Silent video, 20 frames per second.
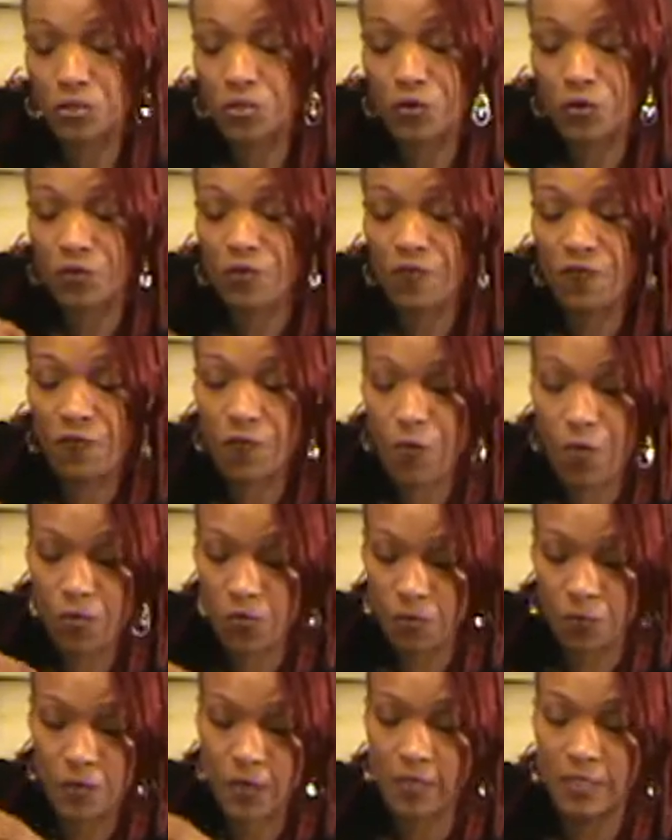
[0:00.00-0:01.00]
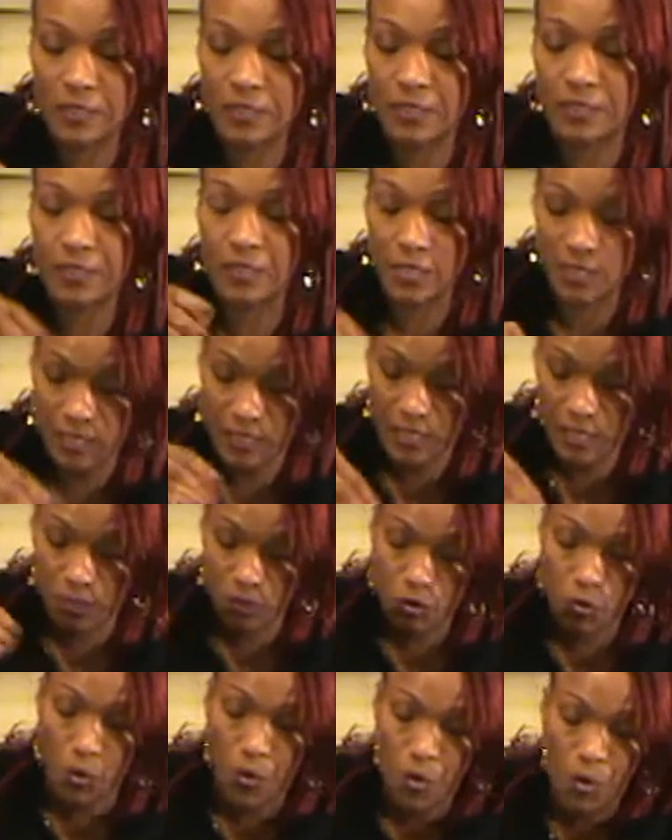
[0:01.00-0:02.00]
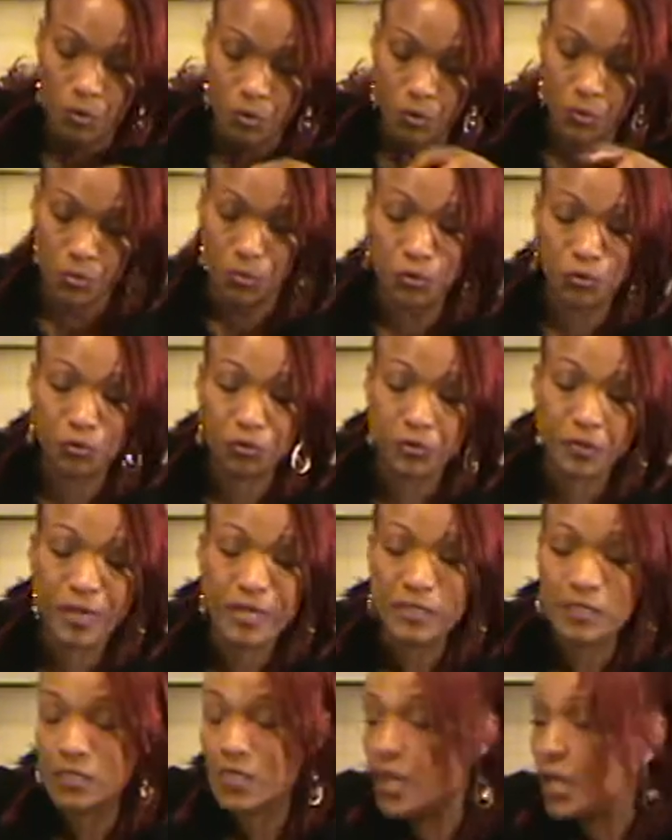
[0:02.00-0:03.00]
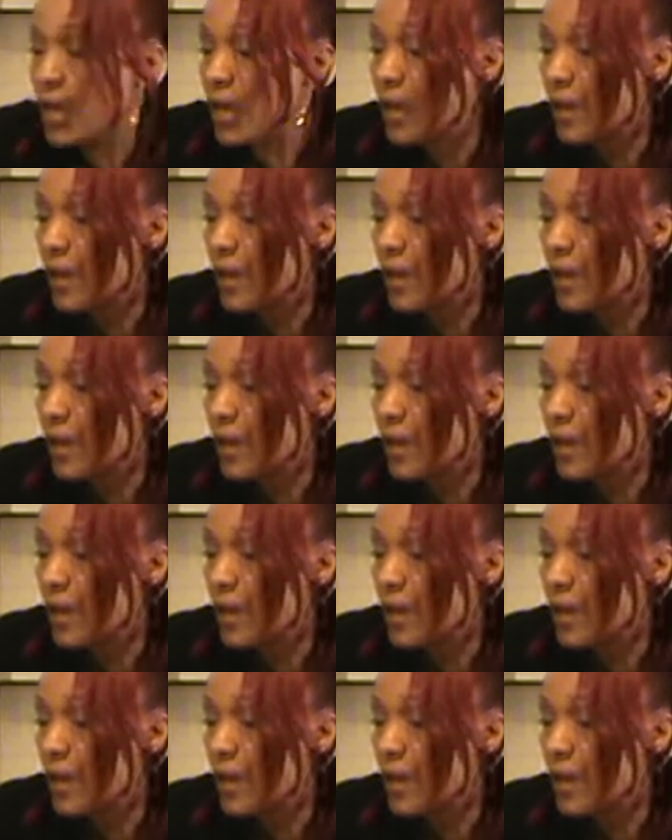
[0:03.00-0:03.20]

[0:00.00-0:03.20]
good for you because it contains all the nutrients